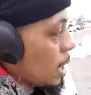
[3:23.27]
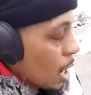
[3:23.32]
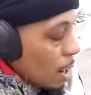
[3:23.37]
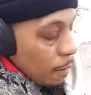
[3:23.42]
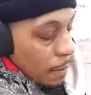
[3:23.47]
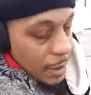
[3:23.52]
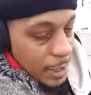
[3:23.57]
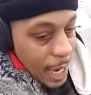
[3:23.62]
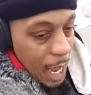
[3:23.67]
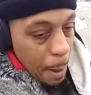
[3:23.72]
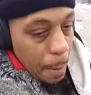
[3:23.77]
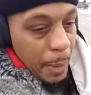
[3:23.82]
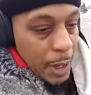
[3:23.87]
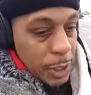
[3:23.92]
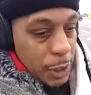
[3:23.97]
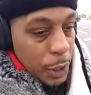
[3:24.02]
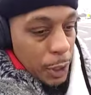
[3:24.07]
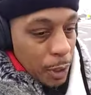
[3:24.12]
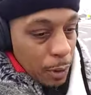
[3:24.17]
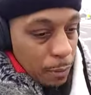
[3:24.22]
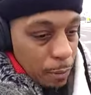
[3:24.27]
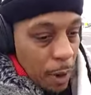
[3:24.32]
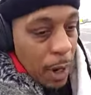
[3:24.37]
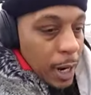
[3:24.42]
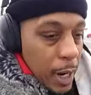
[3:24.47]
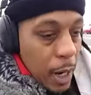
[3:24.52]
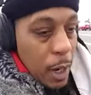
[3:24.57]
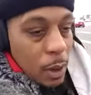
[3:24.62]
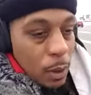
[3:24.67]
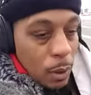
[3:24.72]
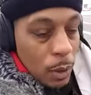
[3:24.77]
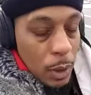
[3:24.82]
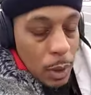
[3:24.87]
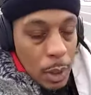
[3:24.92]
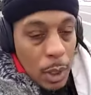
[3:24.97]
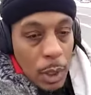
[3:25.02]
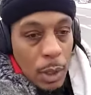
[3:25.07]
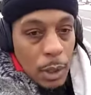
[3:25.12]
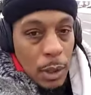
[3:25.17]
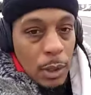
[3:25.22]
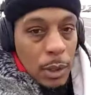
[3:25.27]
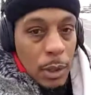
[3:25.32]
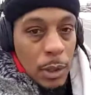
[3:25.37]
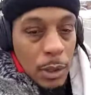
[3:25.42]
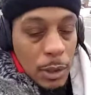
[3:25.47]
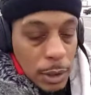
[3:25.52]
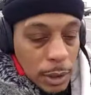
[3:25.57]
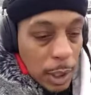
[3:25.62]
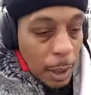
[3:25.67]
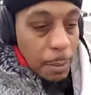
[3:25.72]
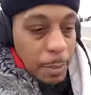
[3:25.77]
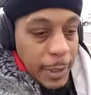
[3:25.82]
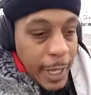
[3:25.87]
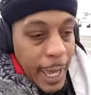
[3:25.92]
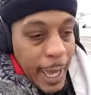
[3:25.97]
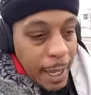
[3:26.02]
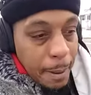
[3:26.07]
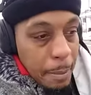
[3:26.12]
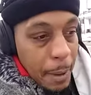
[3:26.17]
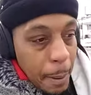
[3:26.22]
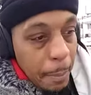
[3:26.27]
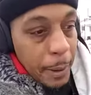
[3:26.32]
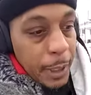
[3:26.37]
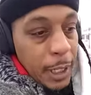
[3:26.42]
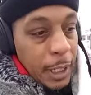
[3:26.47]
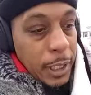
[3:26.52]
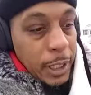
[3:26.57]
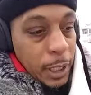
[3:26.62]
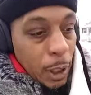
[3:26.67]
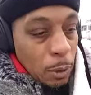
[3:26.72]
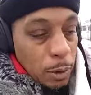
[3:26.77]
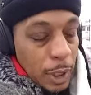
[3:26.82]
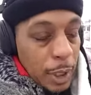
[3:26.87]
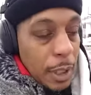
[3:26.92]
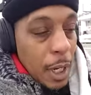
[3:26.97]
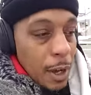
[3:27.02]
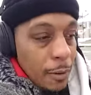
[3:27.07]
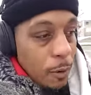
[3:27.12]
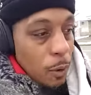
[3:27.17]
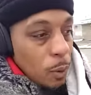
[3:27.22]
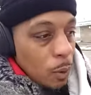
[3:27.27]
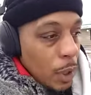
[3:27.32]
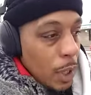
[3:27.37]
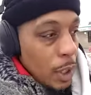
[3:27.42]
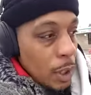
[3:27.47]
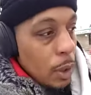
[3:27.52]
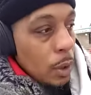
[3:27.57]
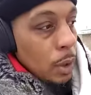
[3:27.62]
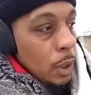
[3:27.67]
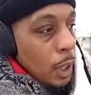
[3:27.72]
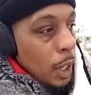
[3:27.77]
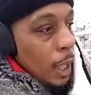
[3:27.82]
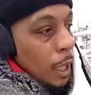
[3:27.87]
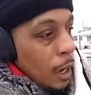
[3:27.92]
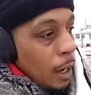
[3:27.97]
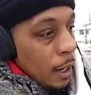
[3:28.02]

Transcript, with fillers: Every time I turn around, some gang member and killed another one, or